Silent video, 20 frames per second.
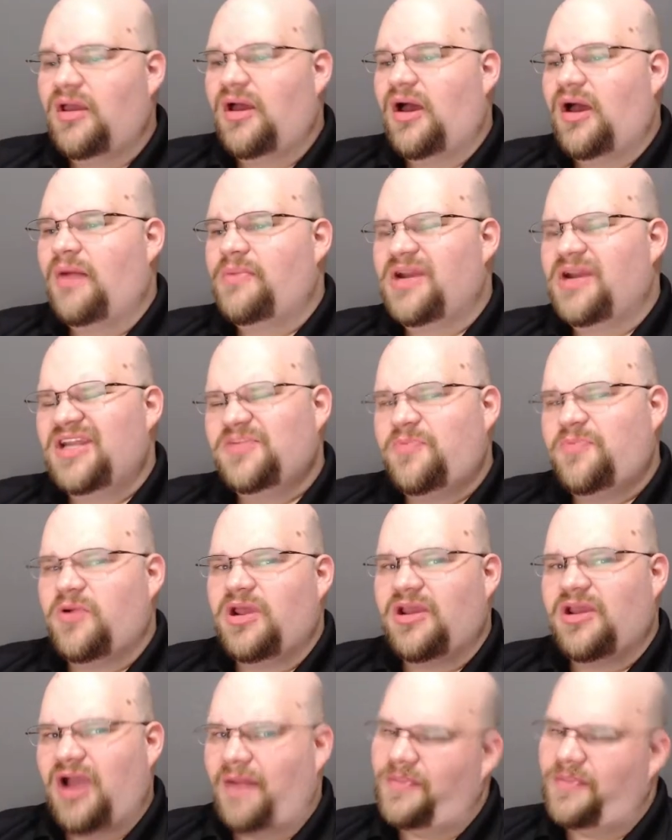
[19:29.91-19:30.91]
But it is pretty
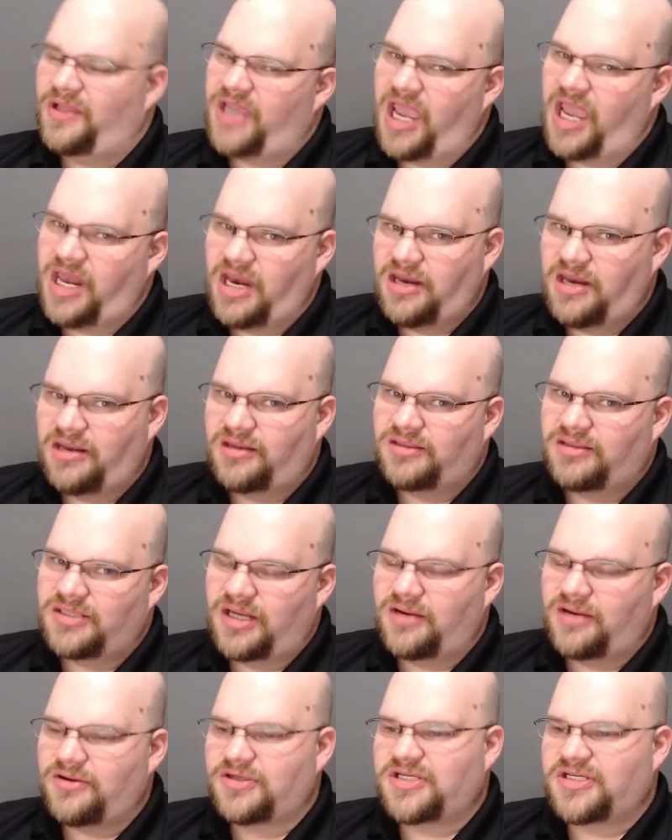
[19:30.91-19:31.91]
complicated to
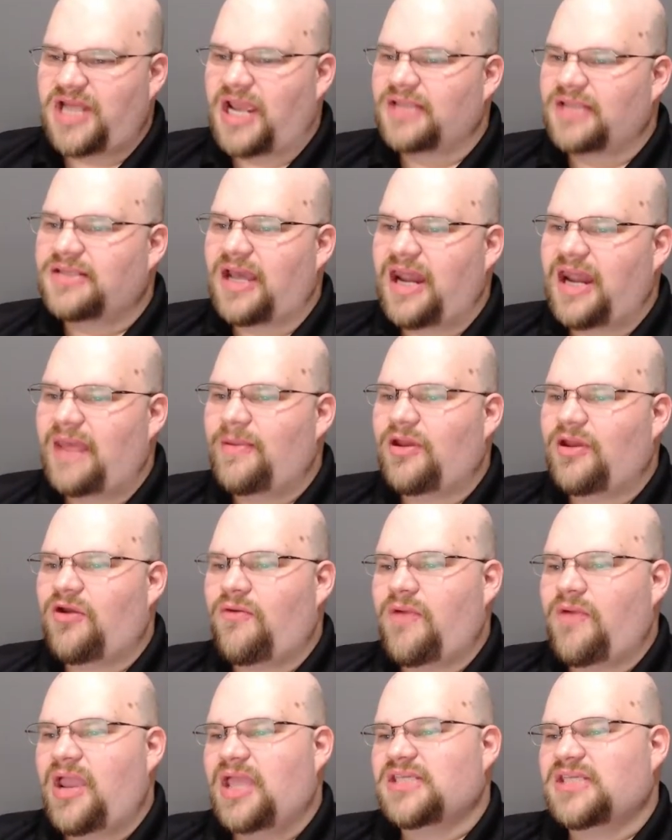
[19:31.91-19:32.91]
understand dynamic
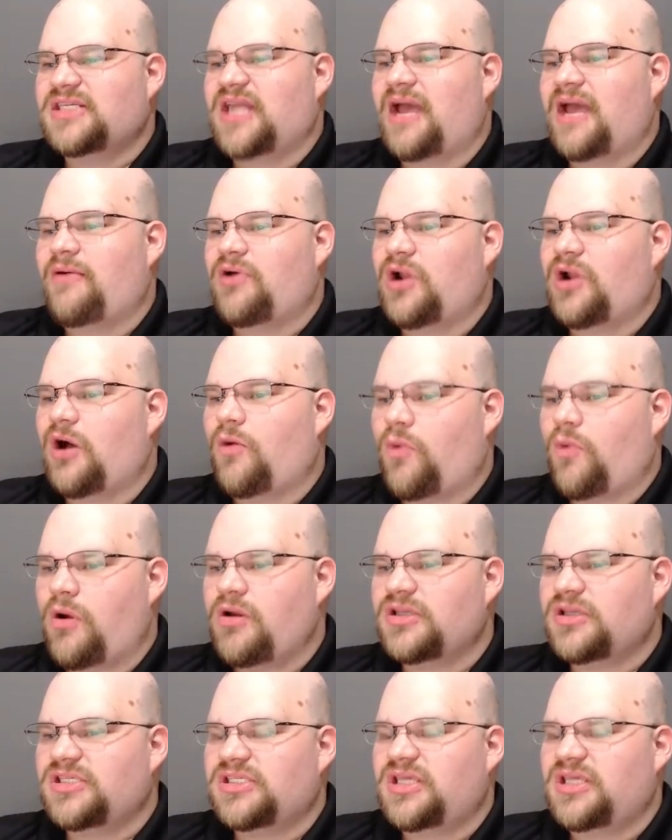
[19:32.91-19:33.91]
arrays and how it all
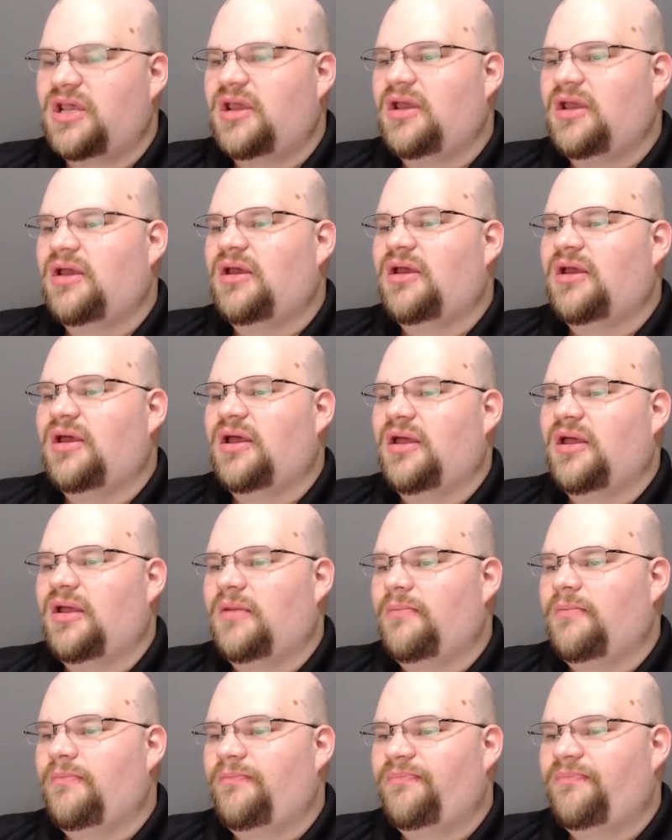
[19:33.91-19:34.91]
works.
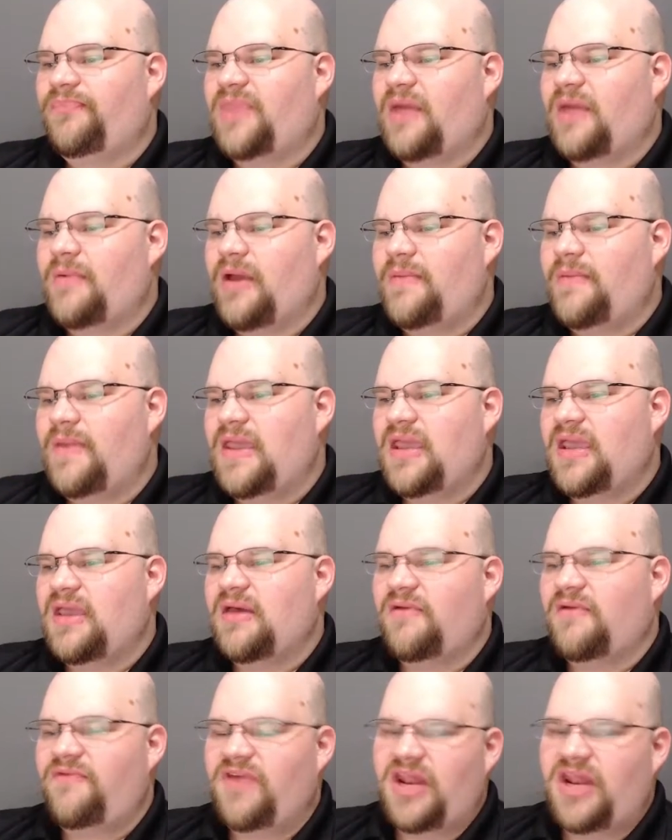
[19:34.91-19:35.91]
That might be
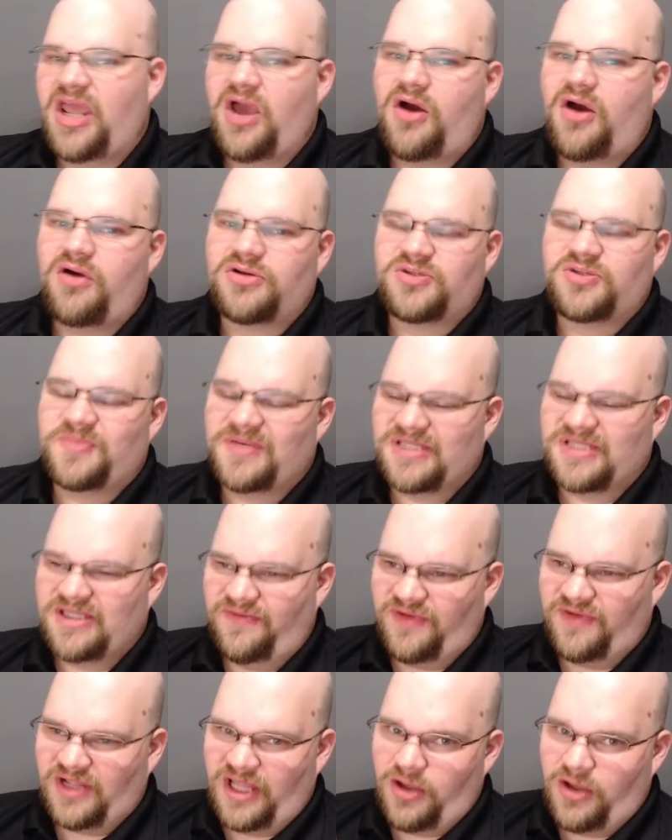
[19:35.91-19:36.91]
a video
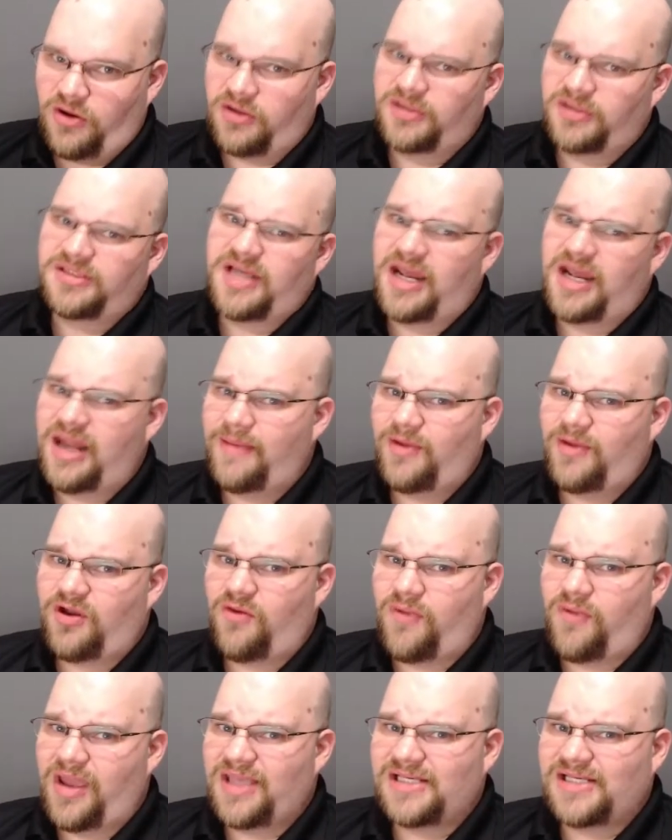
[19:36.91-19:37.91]
specifically on dynamic
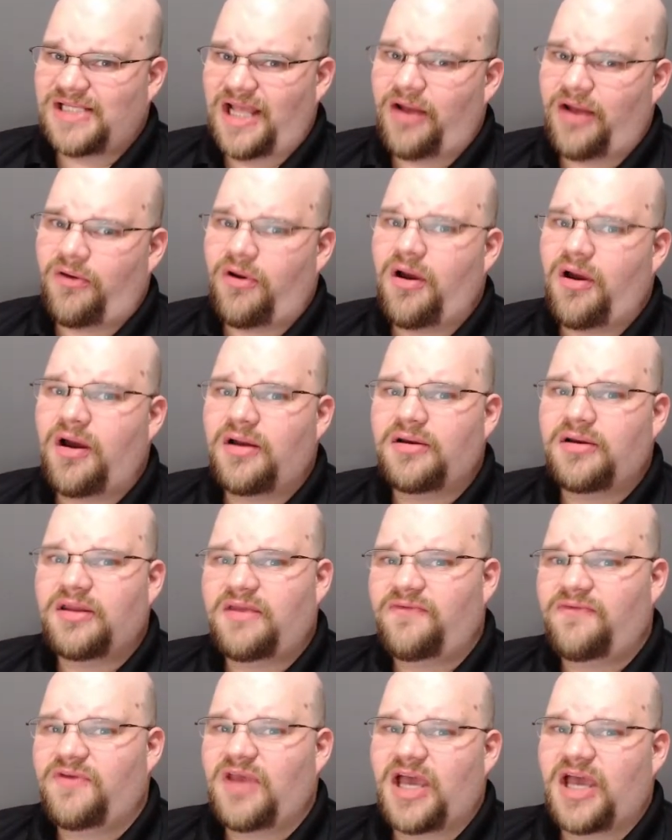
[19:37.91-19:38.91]
arrays later on.
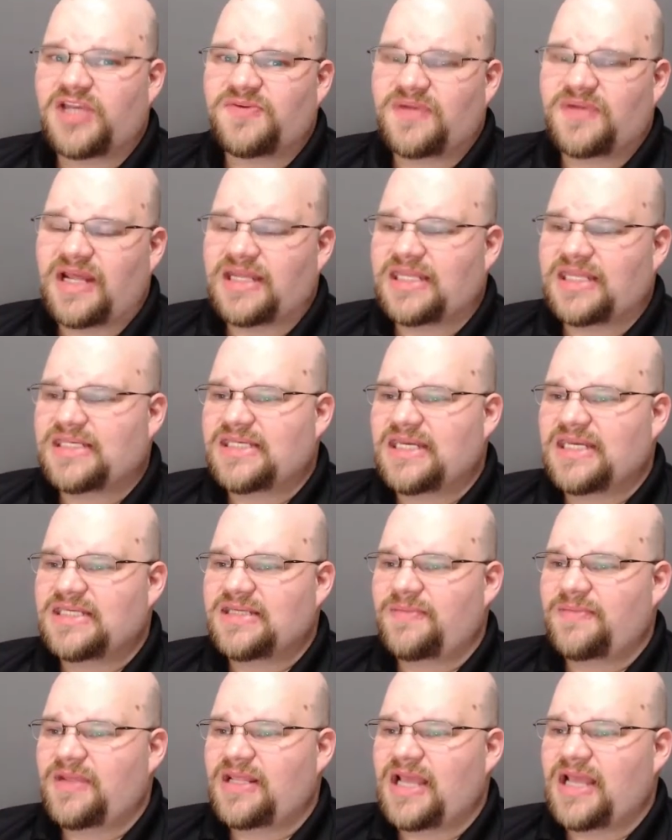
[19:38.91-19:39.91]
If you guys would like to see
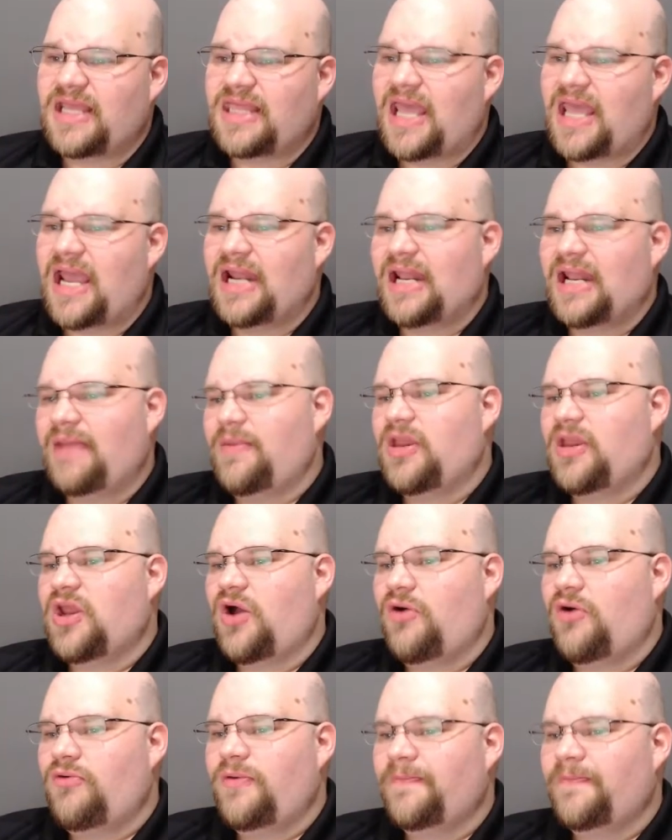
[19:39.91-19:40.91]
something like that, let me
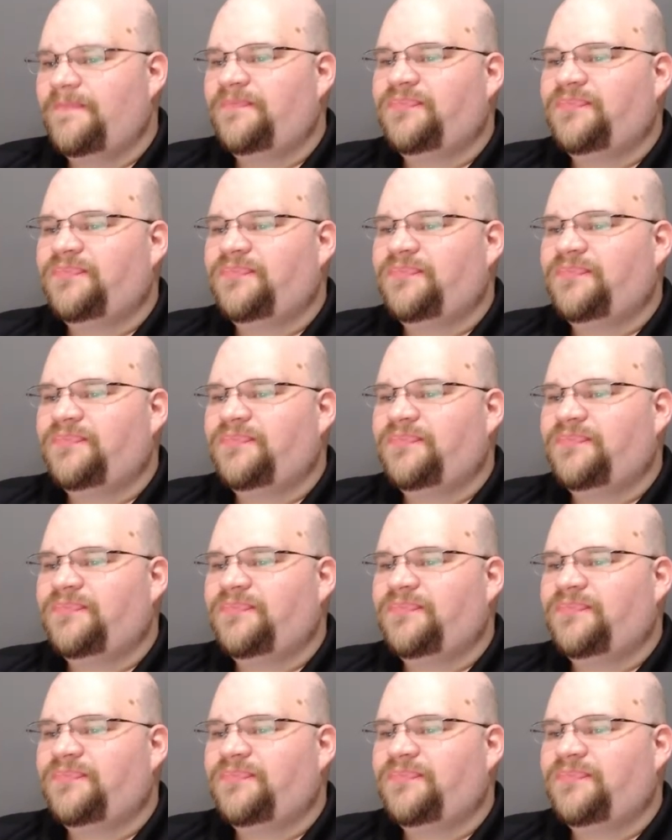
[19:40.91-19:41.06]
know.